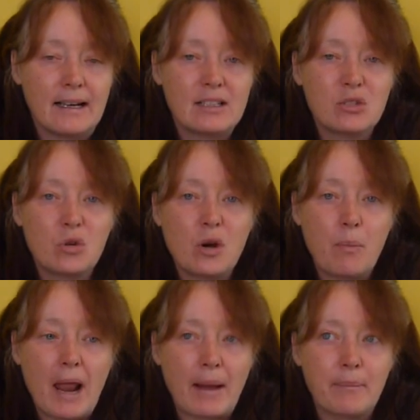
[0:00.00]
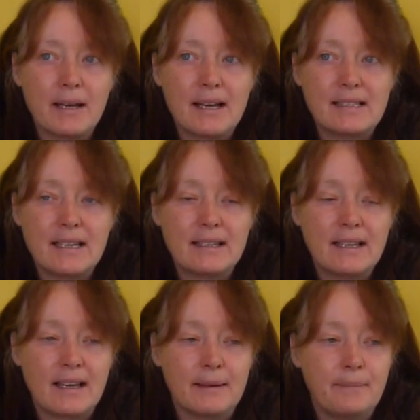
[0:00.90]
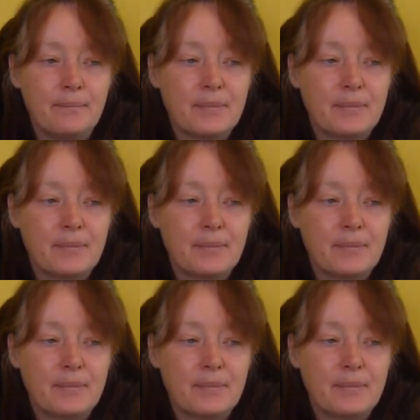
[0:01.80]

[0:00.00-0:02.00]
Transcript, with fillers: and I saw a blackbird in there.